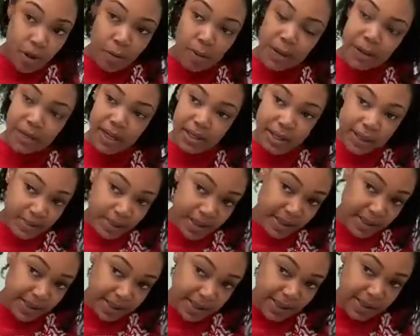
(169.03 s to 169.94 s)
All right,
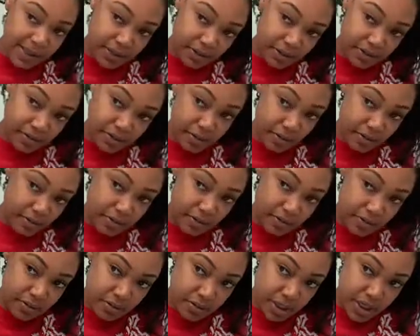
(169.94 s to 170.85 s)
gang.
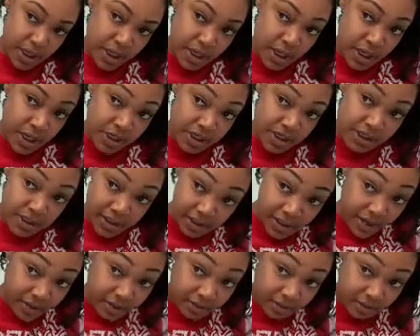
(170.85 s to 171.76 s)
Prior to putting this
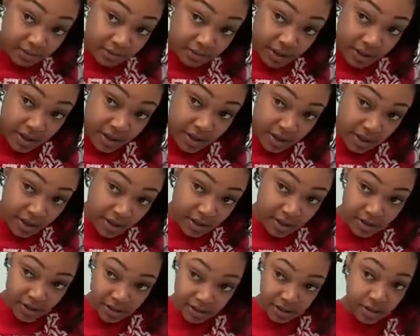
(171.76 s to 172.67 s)
on my hair,
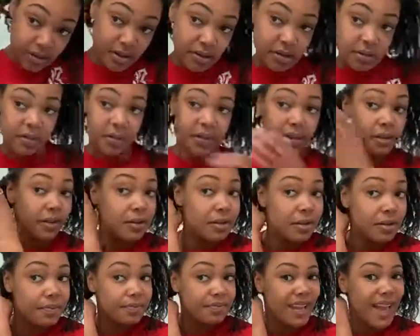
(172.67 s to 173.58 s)
I did wet
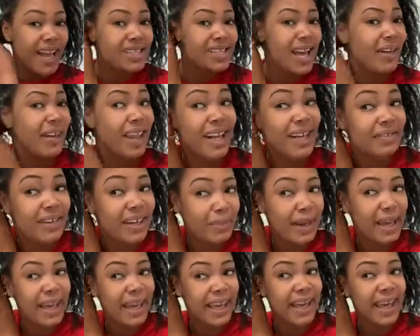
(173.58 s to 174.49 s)
it with some
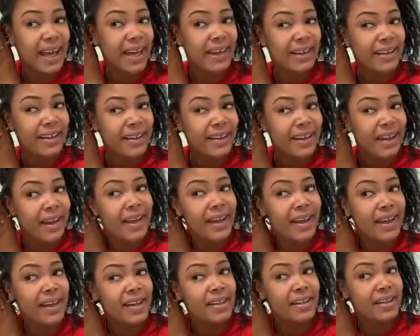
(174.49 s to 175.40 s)
water with my
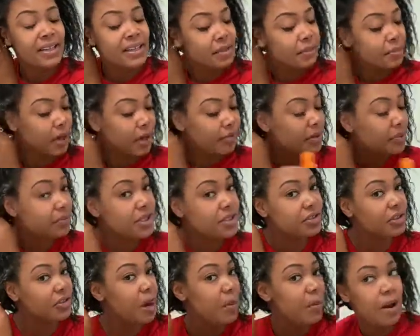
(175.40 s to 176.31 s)
water diffuser that
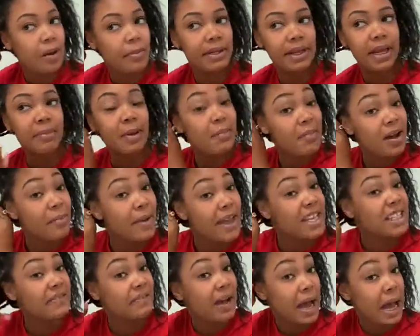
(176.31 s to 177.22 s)
I got on
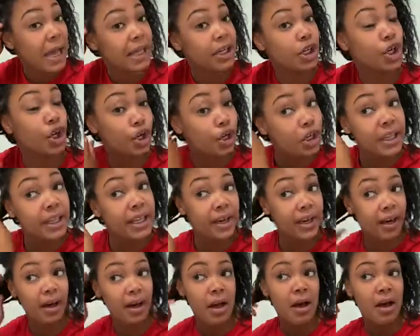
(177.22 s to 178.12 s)
Amazon. Yeah.
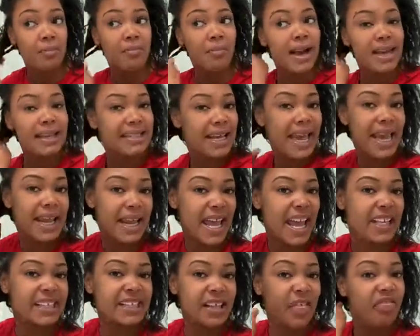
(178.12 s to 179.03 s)
So
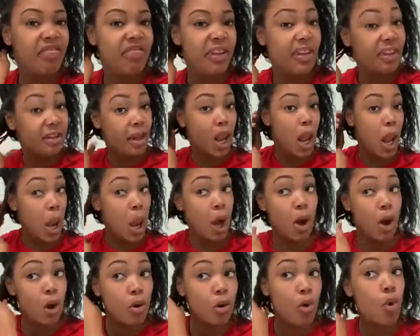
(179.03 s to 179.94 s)
dampening it with water
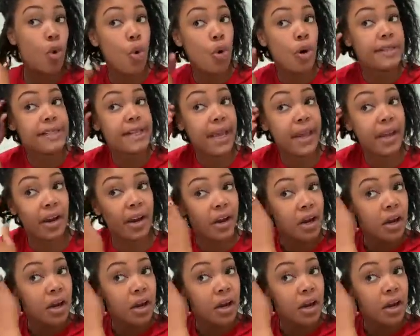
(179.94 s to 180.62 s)
makes it a little bit more